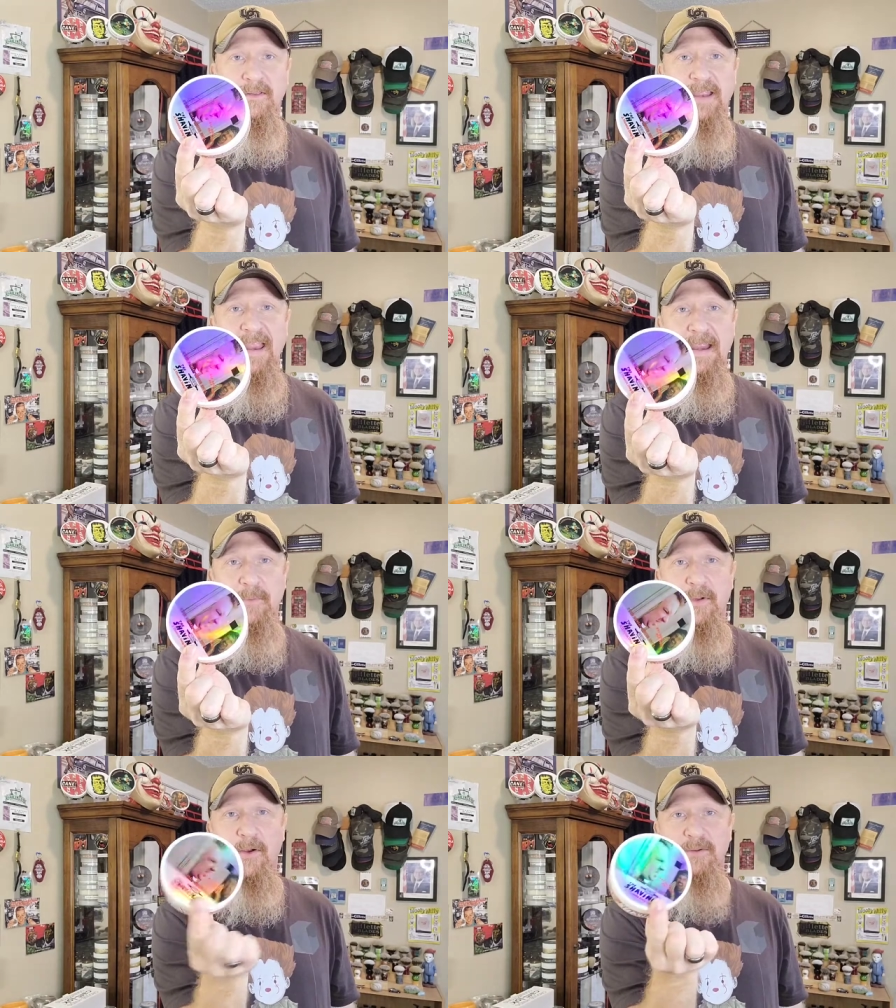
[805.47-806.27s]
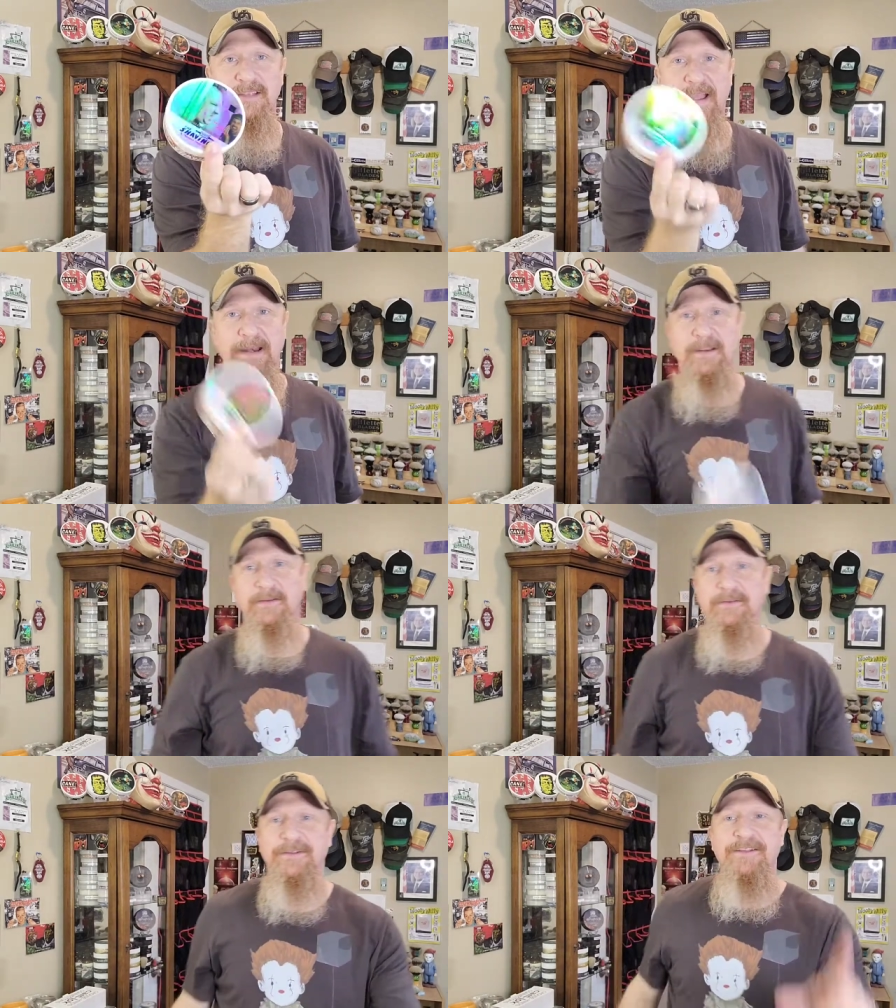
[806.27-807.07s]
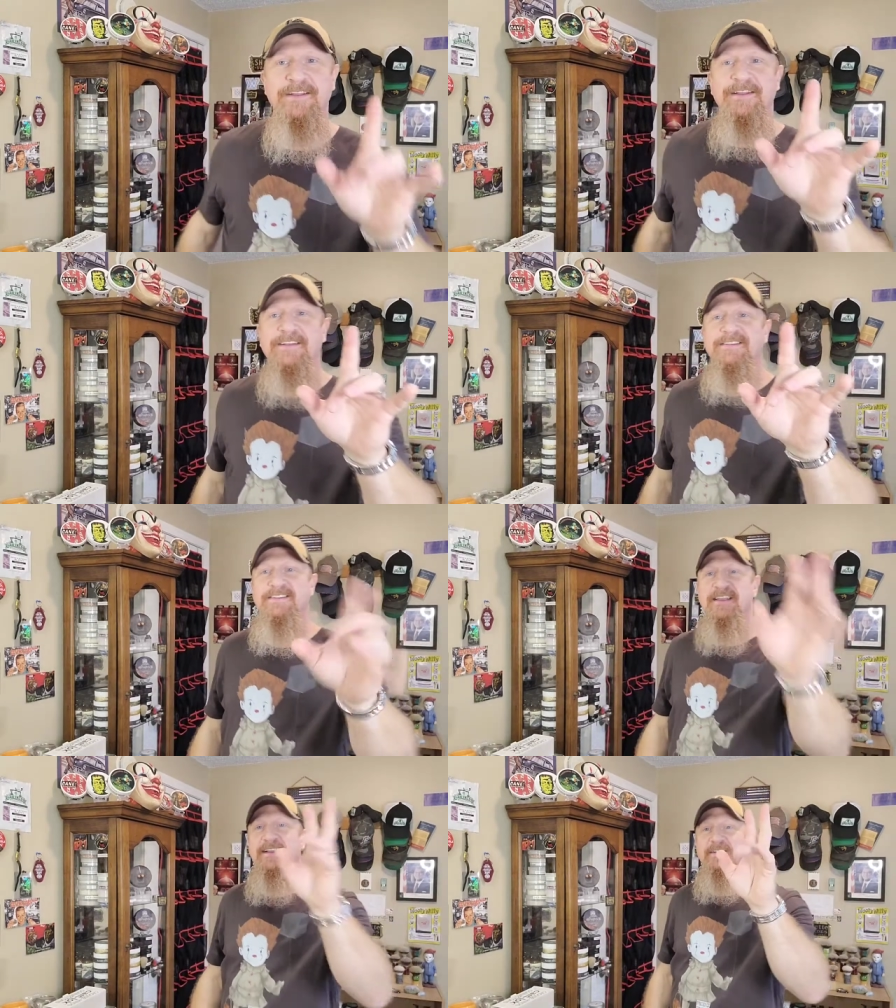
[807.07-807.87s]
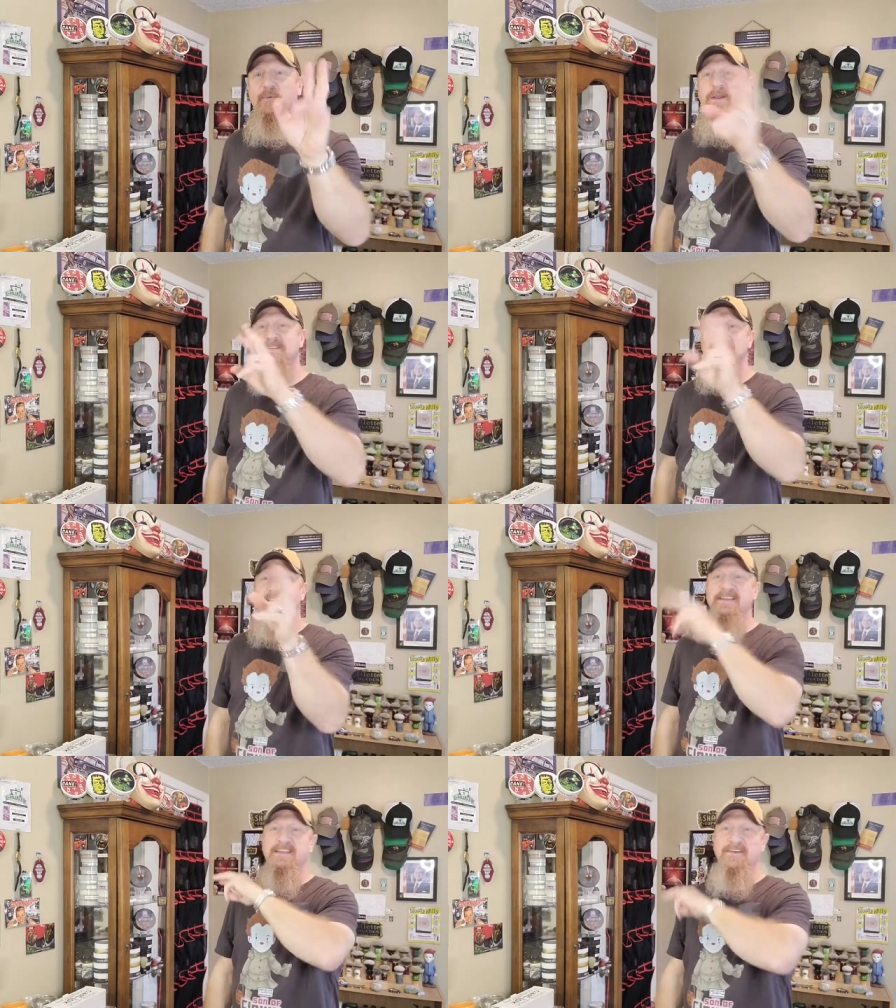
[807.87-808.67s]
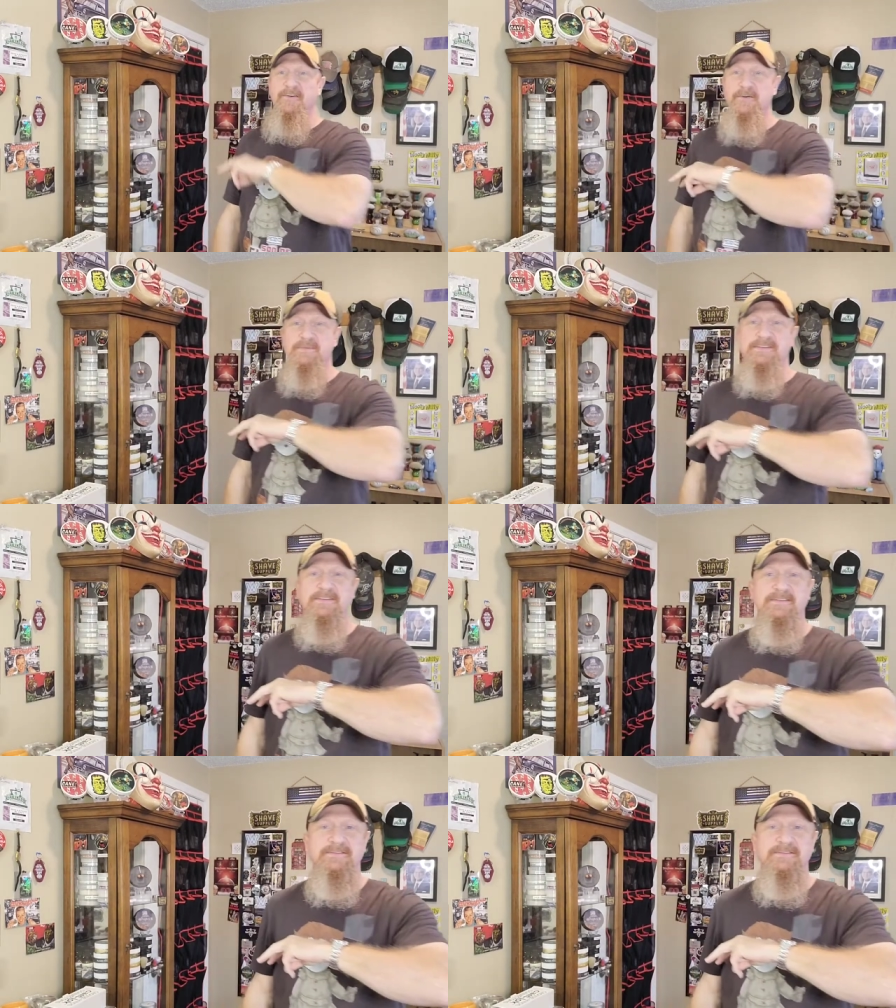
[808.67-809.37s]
Damn, almost had it. Select West Indian herbs,